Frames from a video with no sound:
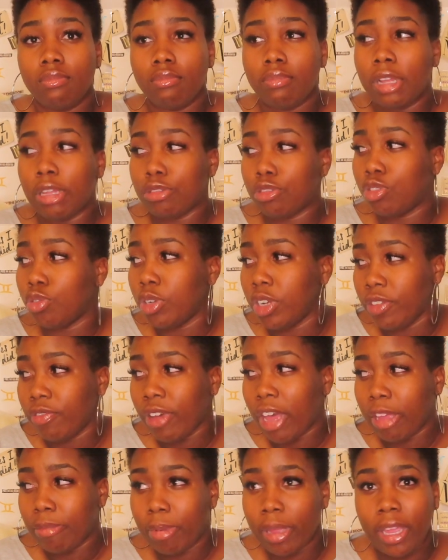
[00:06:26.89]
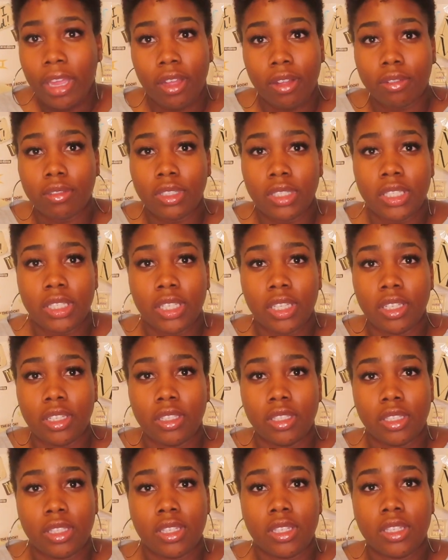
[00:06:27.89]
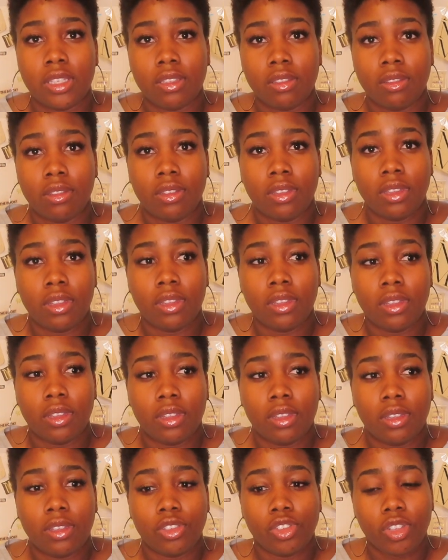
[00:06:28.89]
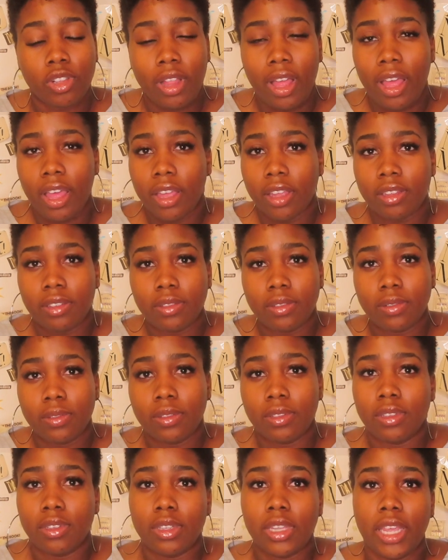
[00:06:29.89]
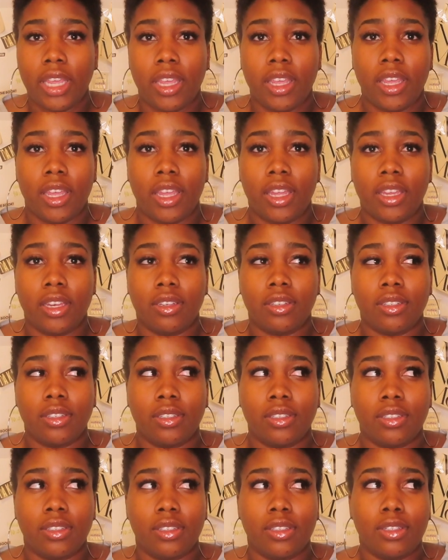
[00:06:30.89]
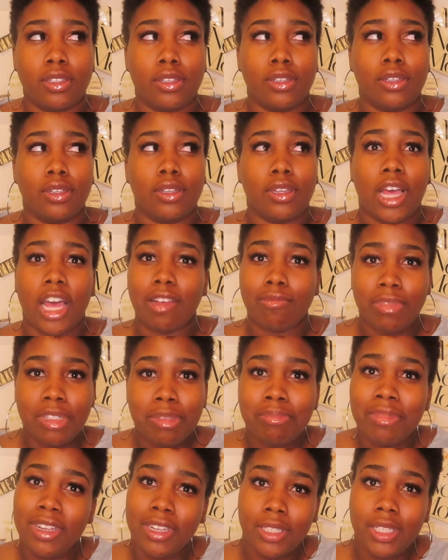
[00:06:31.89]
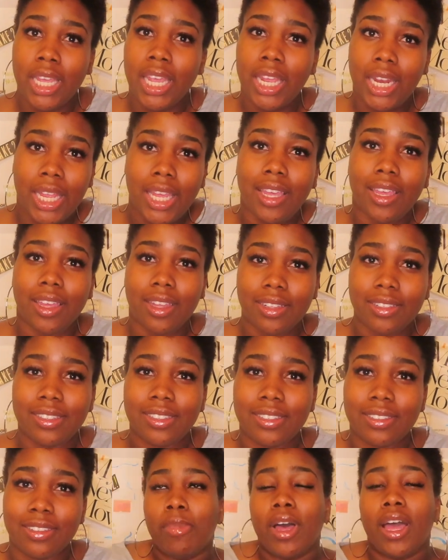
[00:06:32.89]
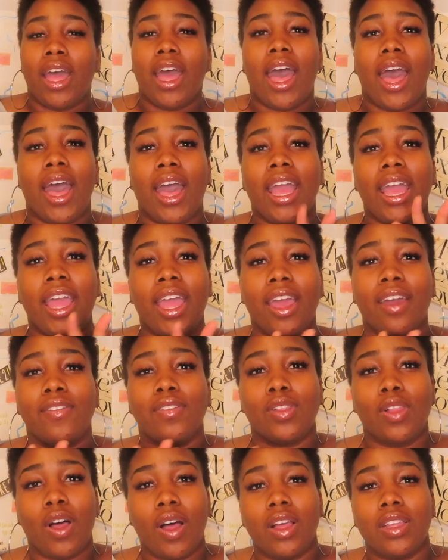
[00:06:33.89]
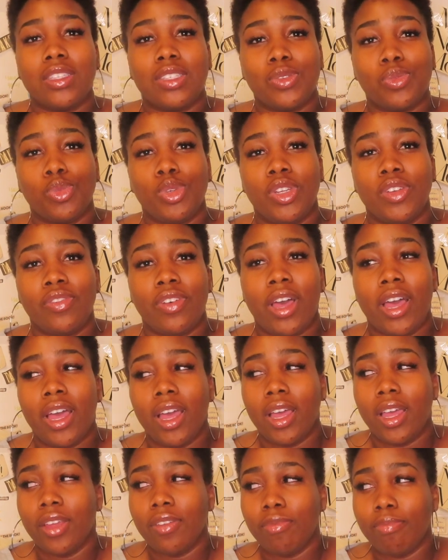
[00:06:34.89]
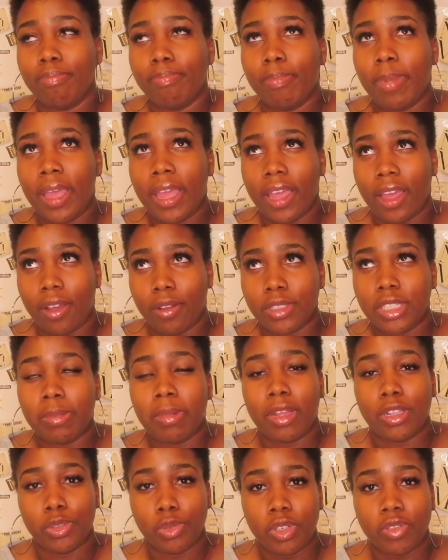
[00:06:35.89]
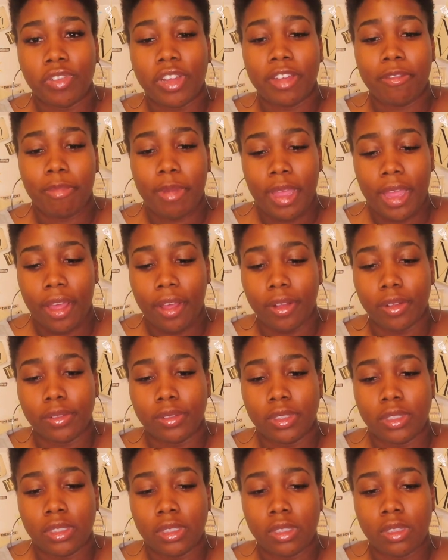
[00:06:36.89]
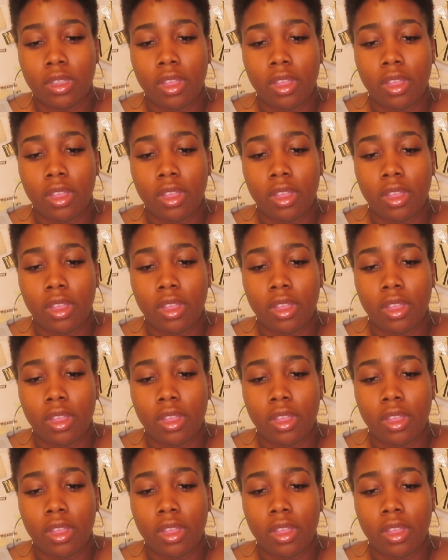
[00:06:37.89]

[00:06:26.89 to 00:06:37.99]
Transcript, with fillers: about 25 pounds since July, and I've been maintaining it. But I have lost 25 pounds, about 25 pounds.